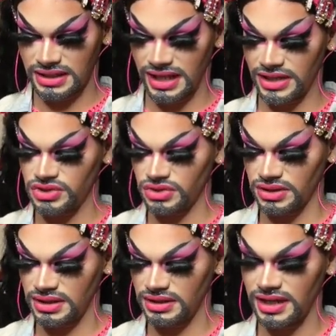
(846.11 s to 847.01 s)
They
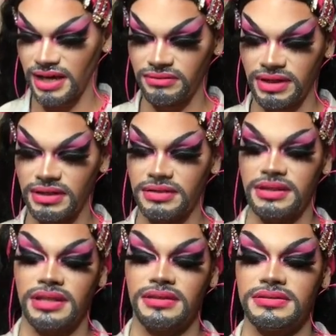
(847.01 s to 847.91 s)
actually have like
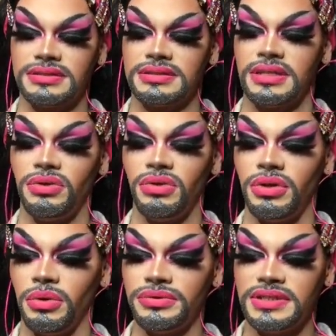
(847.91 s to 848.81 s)
things, little,
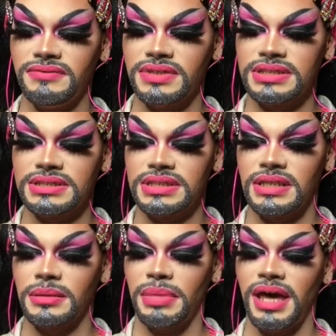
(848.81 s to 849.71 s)
little divots in
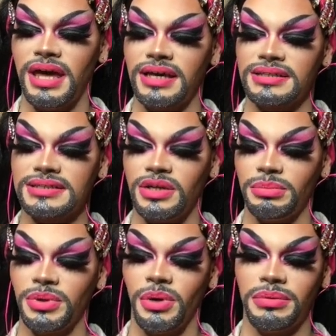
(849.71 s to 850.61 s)
the packs to help
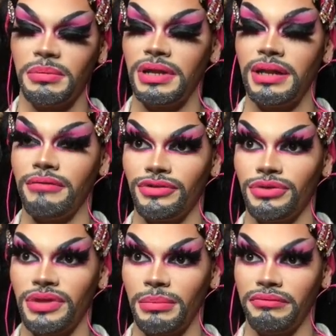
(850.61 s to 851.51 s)
you open them, and I never knew
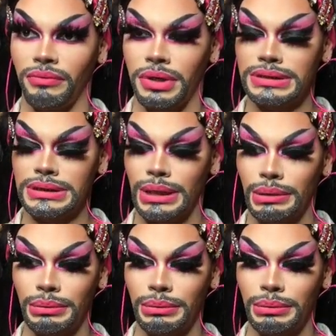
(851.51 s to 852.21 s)
that before, so.